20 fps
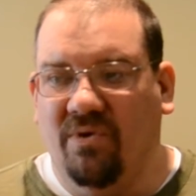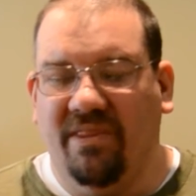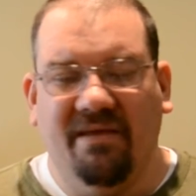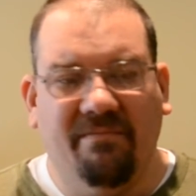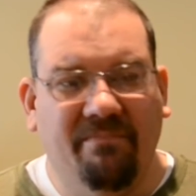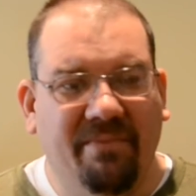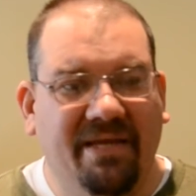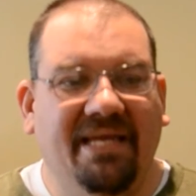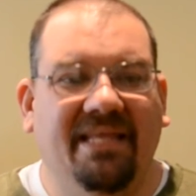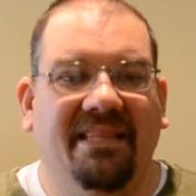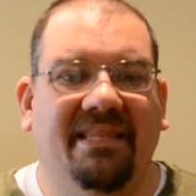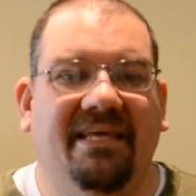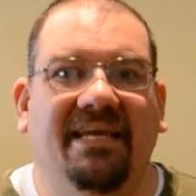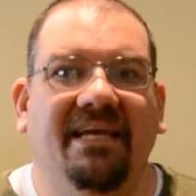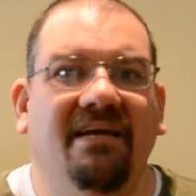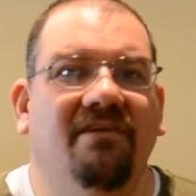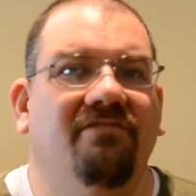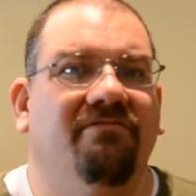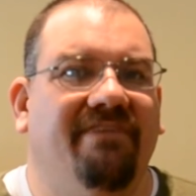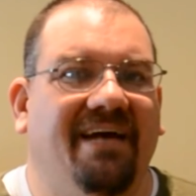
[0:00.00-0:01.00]
it being the
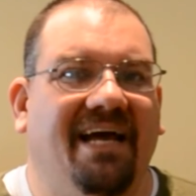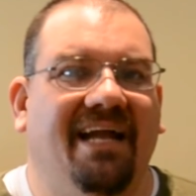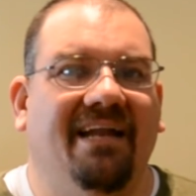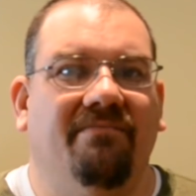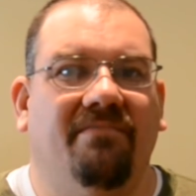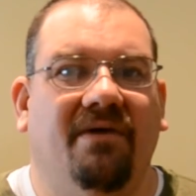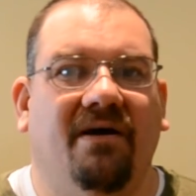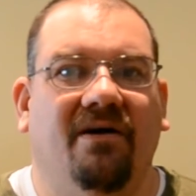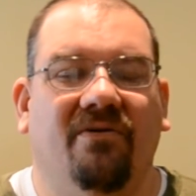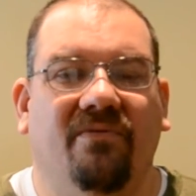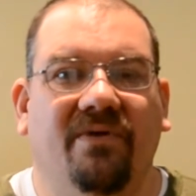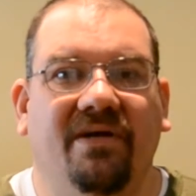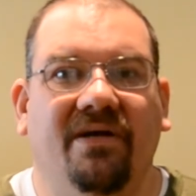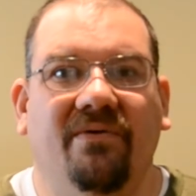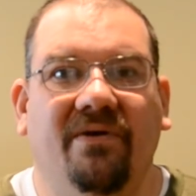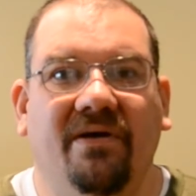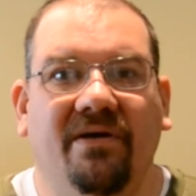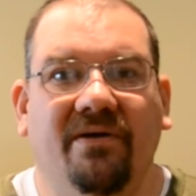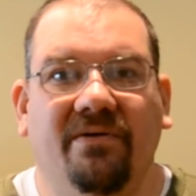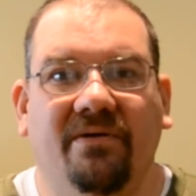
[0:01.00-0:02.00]
Eagle Valley Model
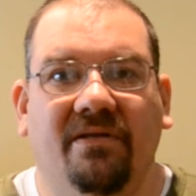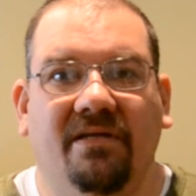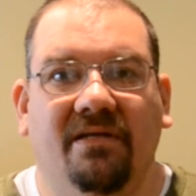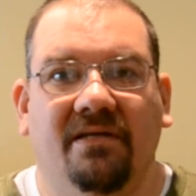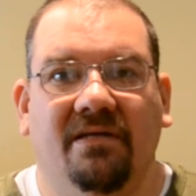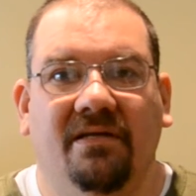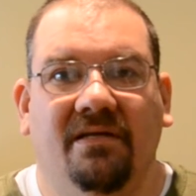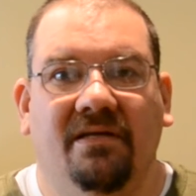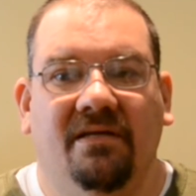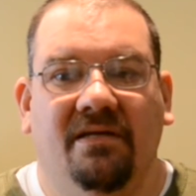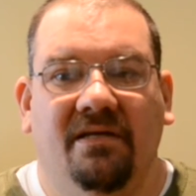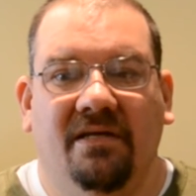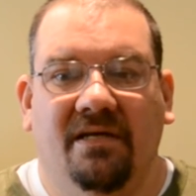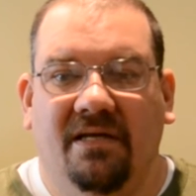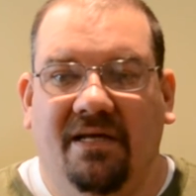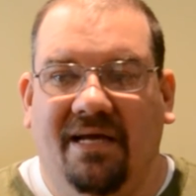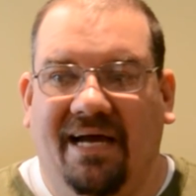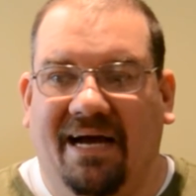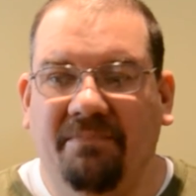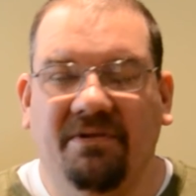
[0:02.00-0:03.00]
Railroad,
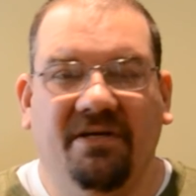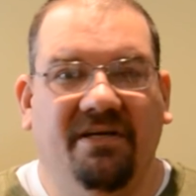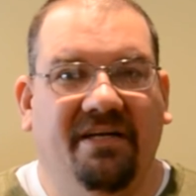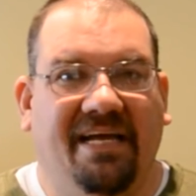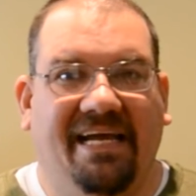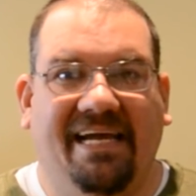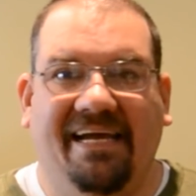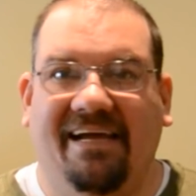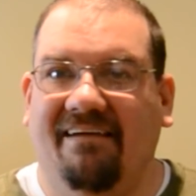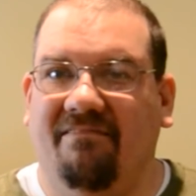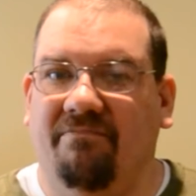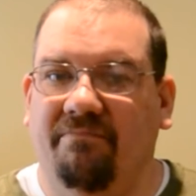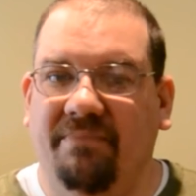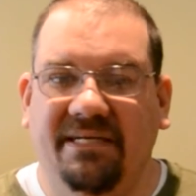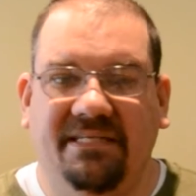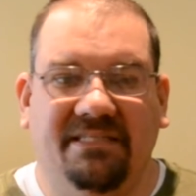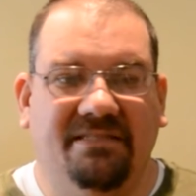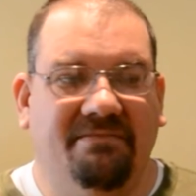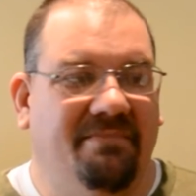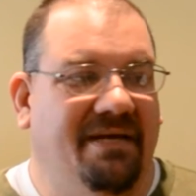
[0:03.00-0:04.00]
I'm going to have
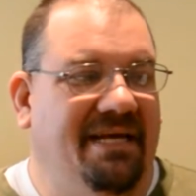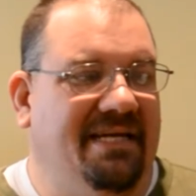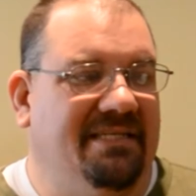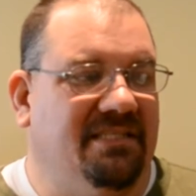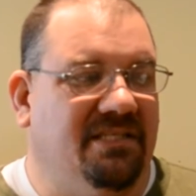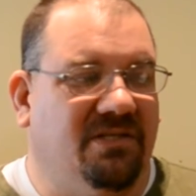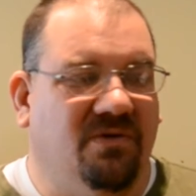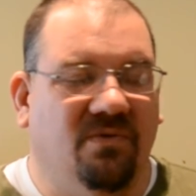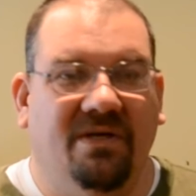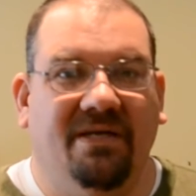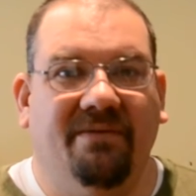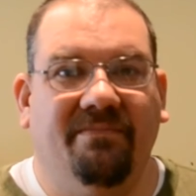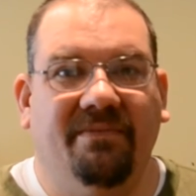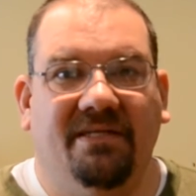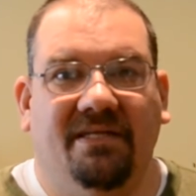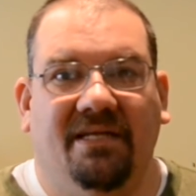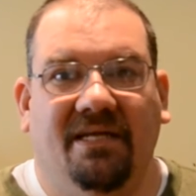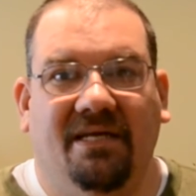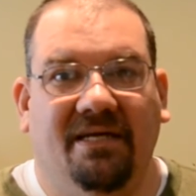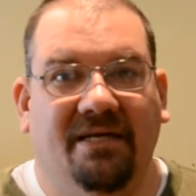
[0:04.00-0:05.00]
mix and match
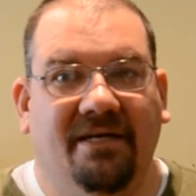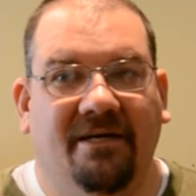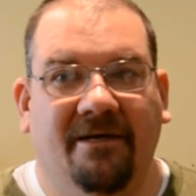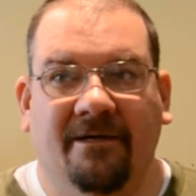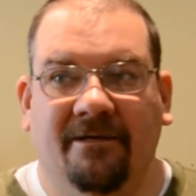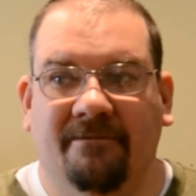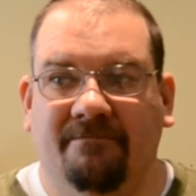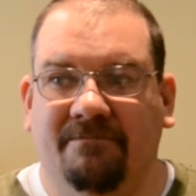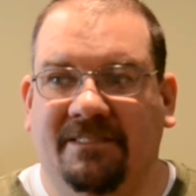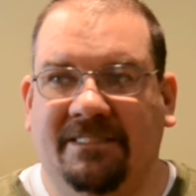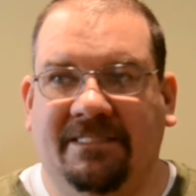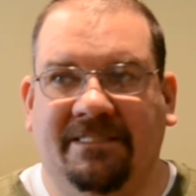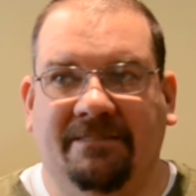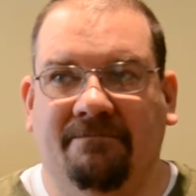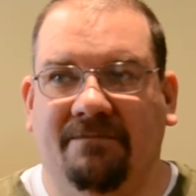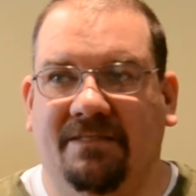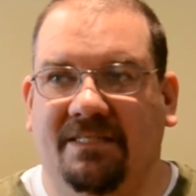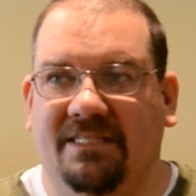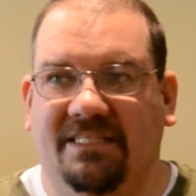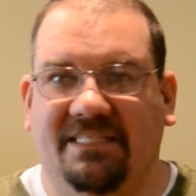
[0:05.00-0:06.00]
equipment.
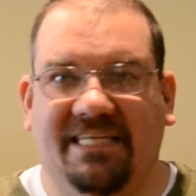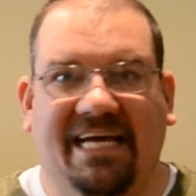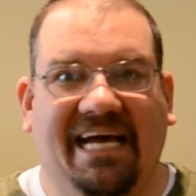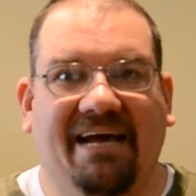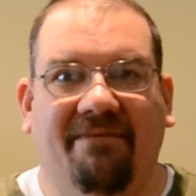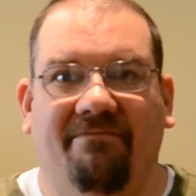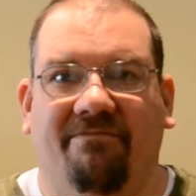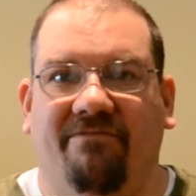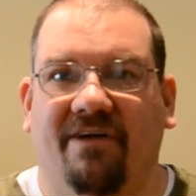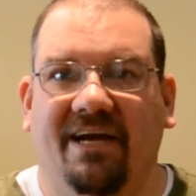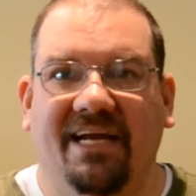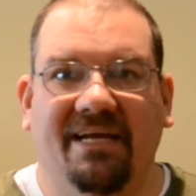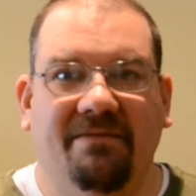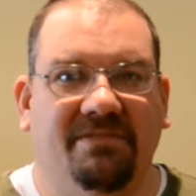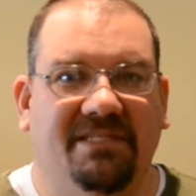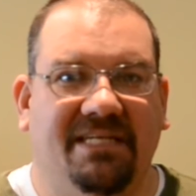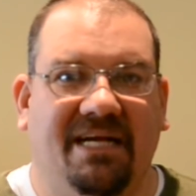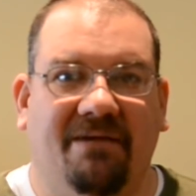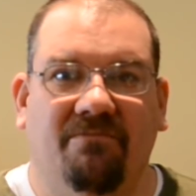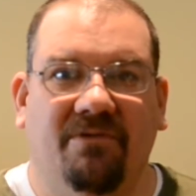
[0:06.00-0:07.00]
The time
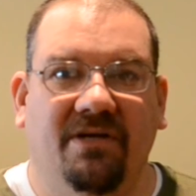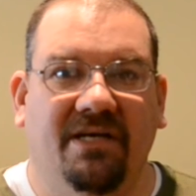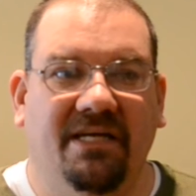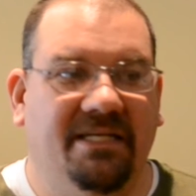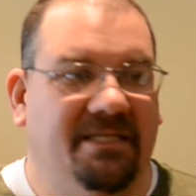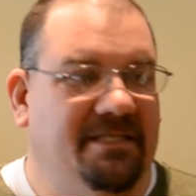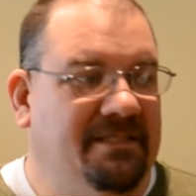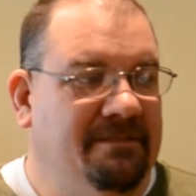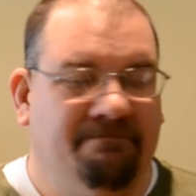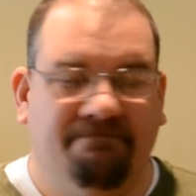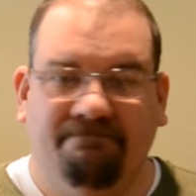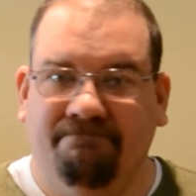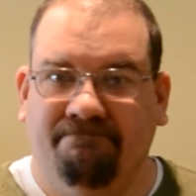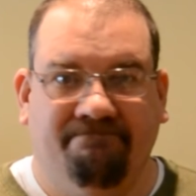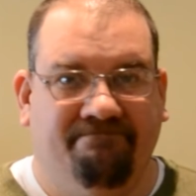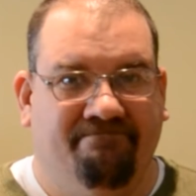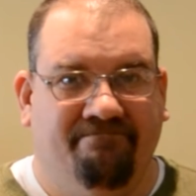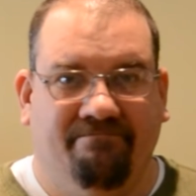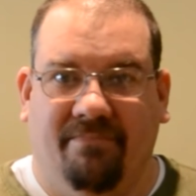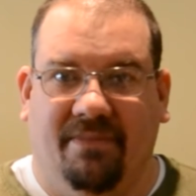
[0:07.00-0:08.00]
frames that I'm running,
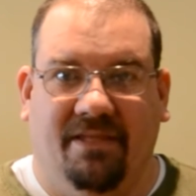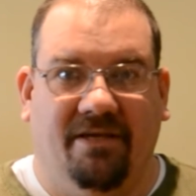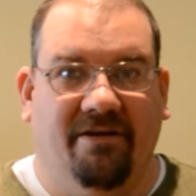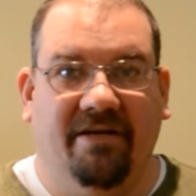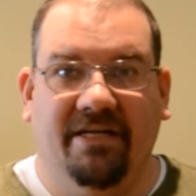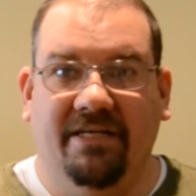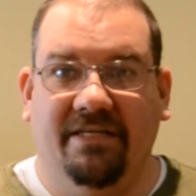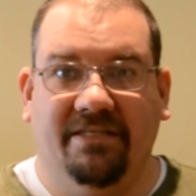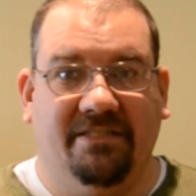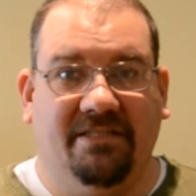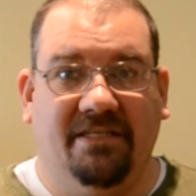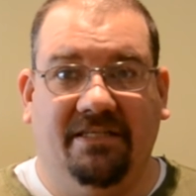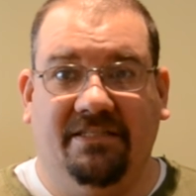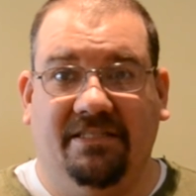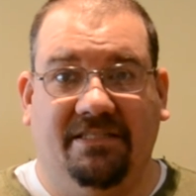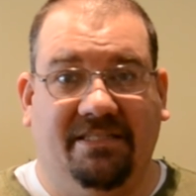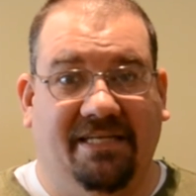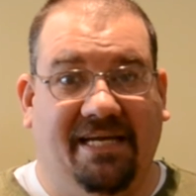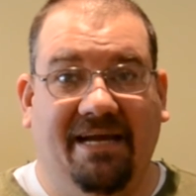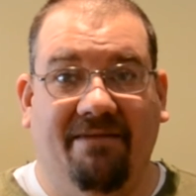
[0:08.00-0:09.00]
there isn't such
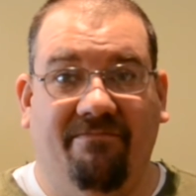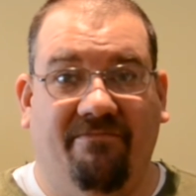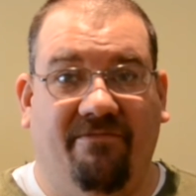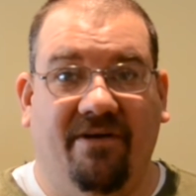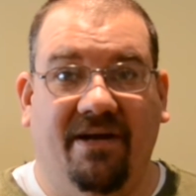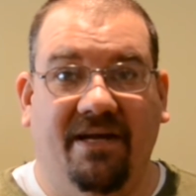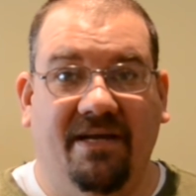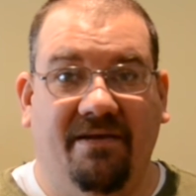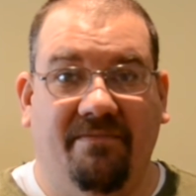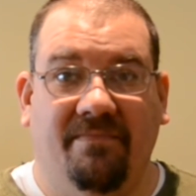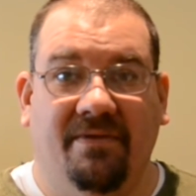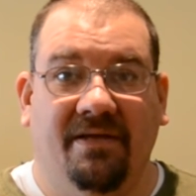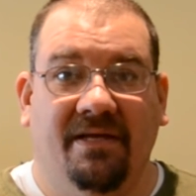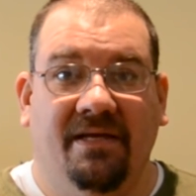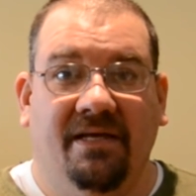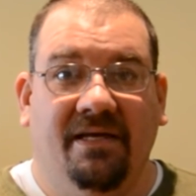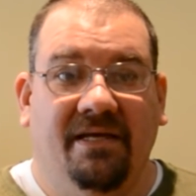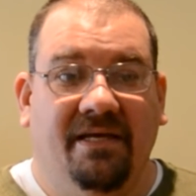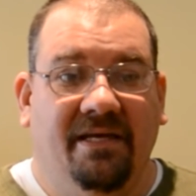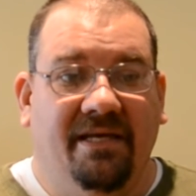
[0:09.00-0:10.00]
a time frame.
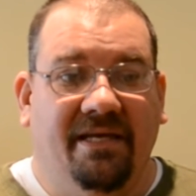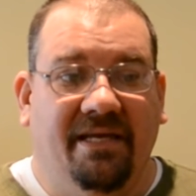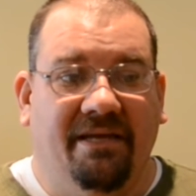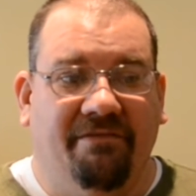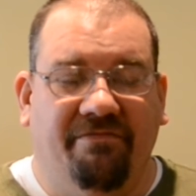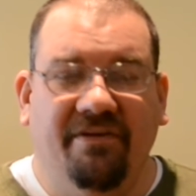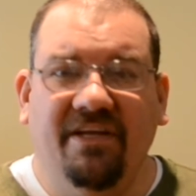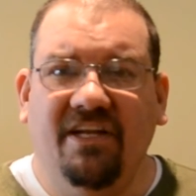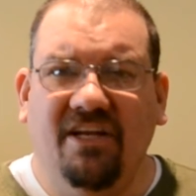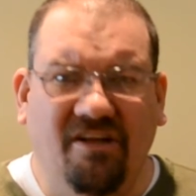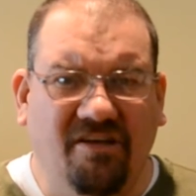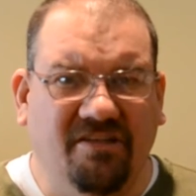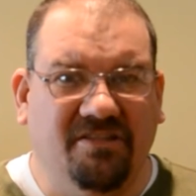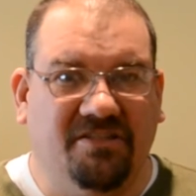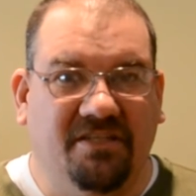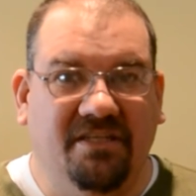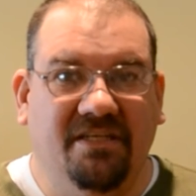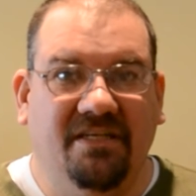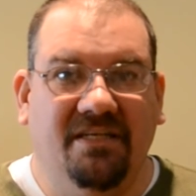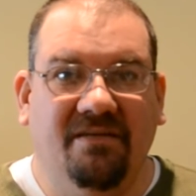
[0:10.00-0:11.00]
If it looks
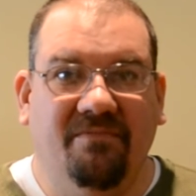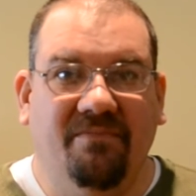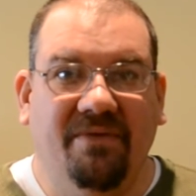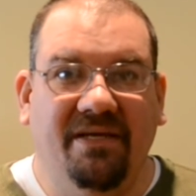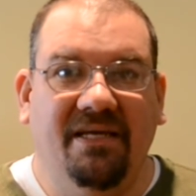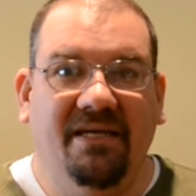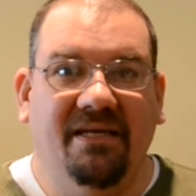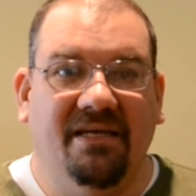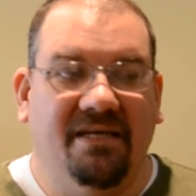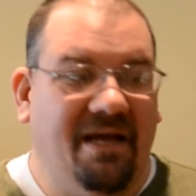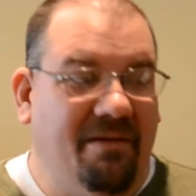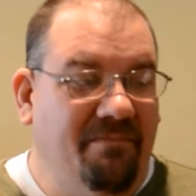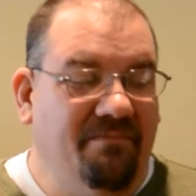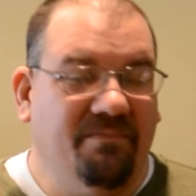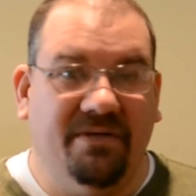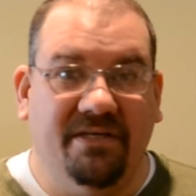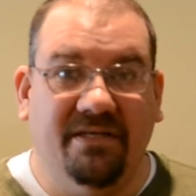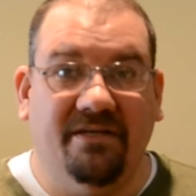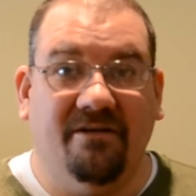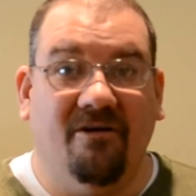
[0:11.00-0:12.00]
good to me, I'm
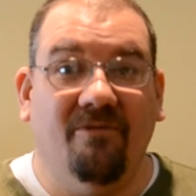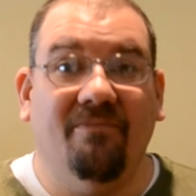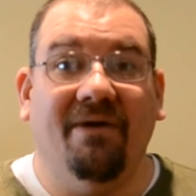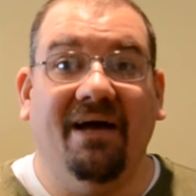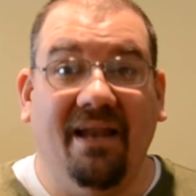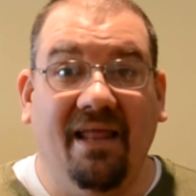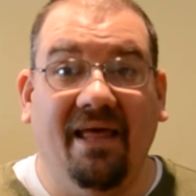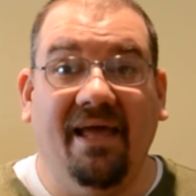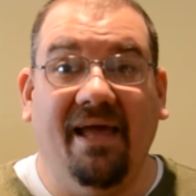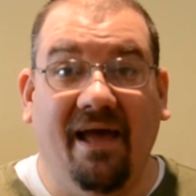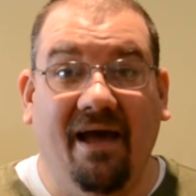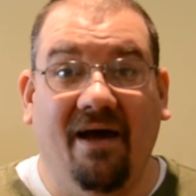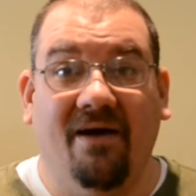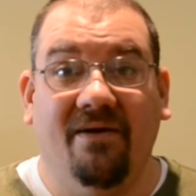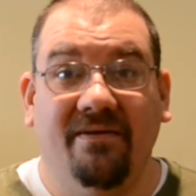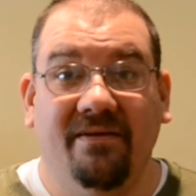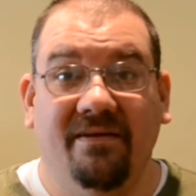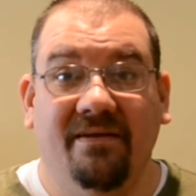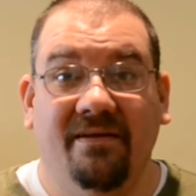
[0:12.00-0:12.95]
putting it on my layout.